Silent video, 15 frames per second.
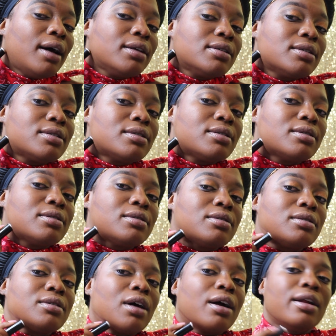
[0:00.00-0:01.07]
I just
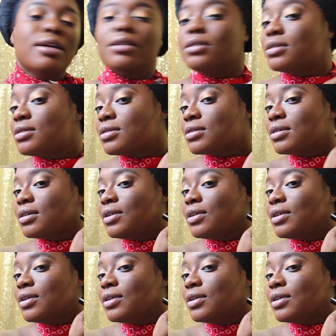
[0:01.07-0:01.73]
started just